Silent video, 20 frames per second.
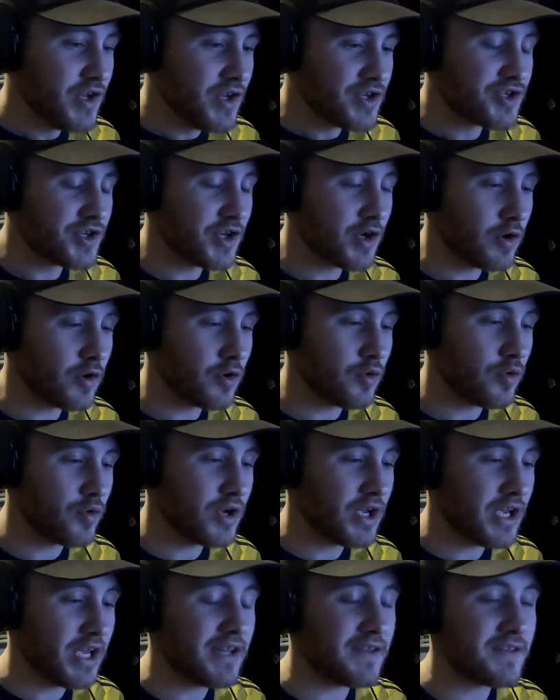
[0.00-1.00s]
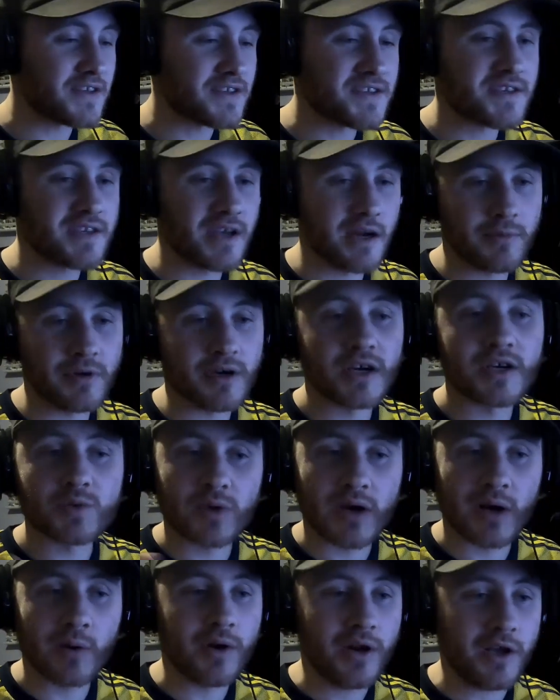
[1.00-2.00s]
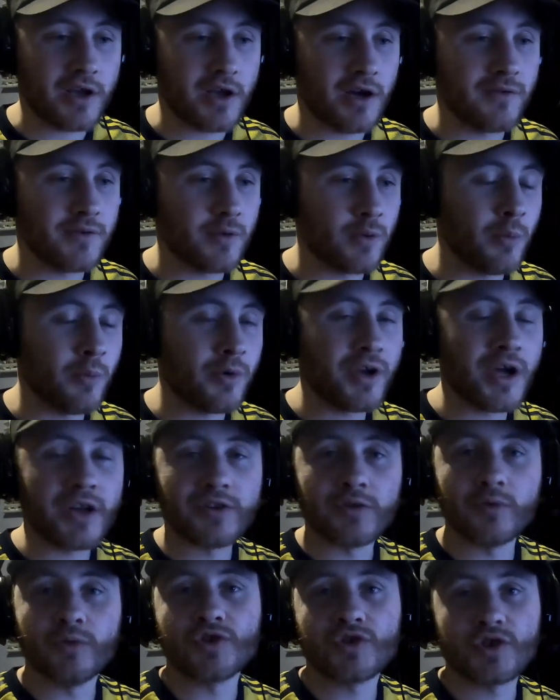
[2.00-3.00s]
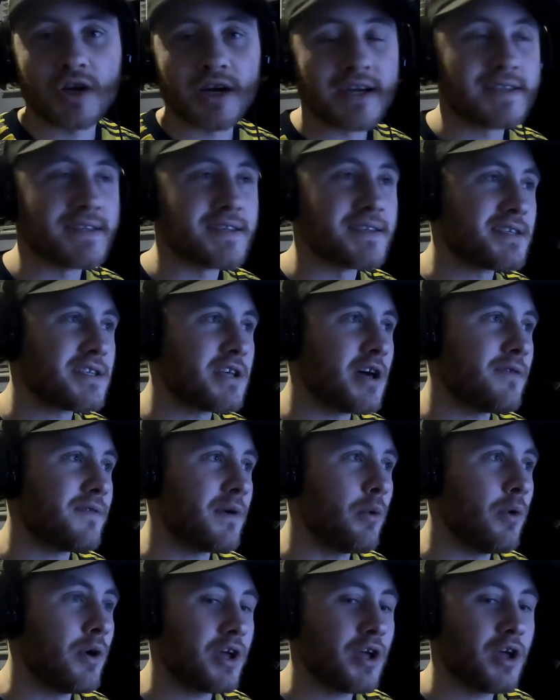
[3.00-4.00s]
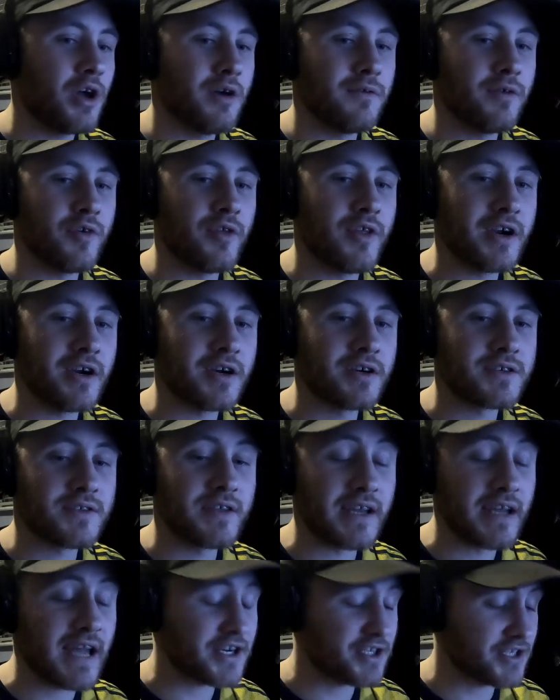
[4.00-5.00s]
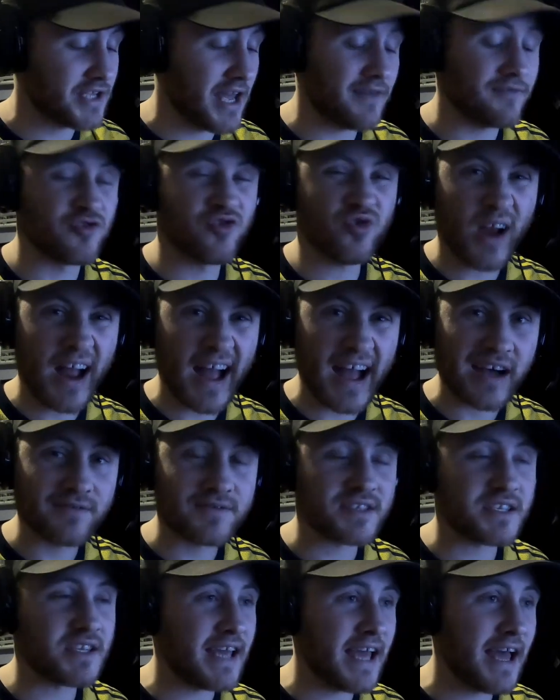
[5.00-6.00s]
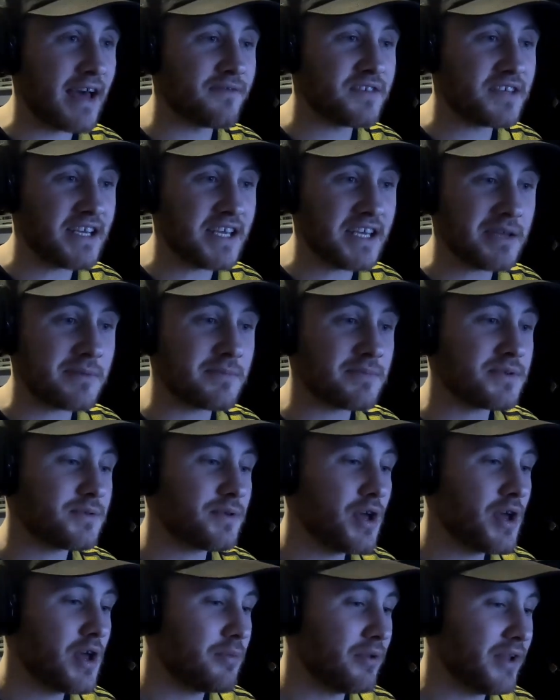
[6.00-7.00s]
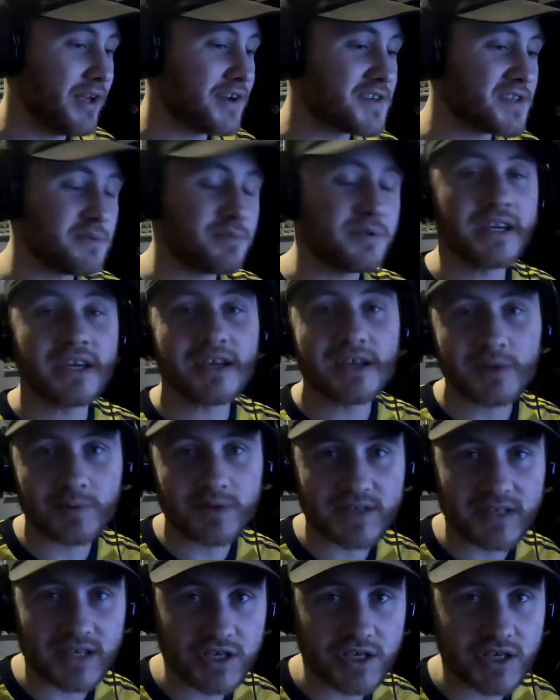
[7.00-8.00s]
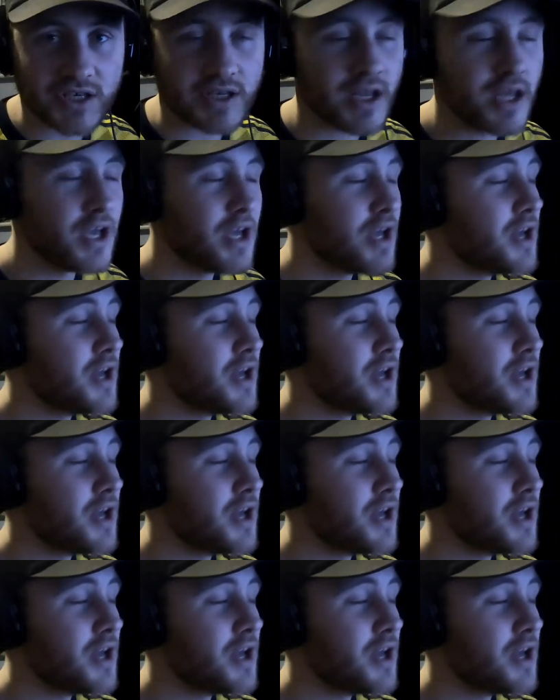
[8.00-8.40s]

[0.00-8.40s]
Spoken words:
So in the summer is what I want to cover when we're not doing trades and stuff. I want to cover theirs. They actually have drafts and they have teams, players that play each position.